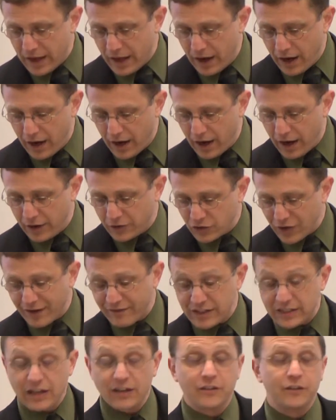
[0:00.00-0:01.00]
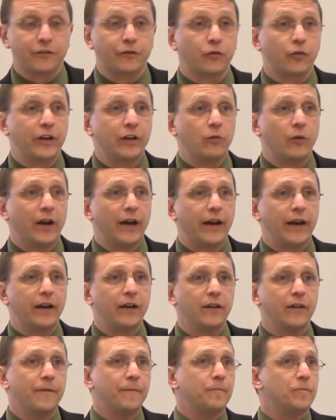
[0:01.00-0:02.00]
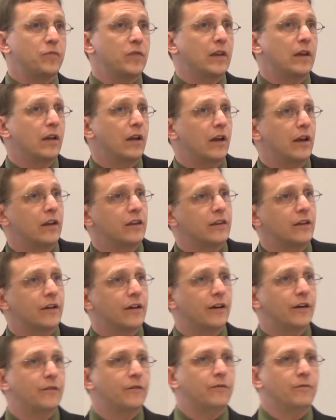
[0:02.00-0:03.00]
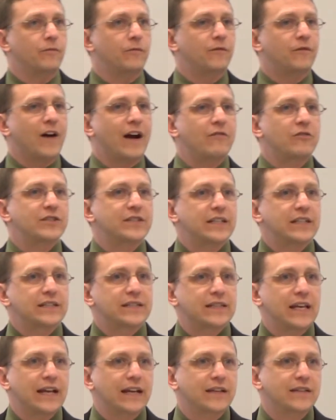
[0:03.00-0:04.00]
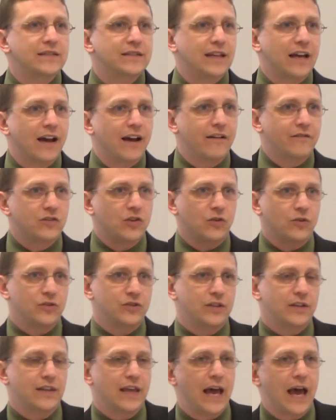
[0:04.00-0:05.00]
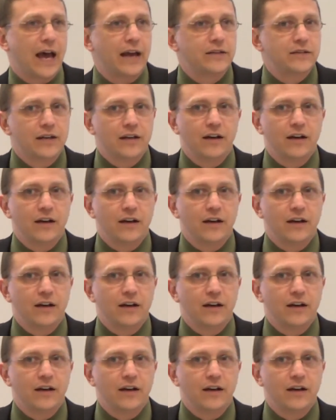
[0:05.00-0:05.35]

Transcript: uh, driving down the freeway in the five or six seconds that I've told you that,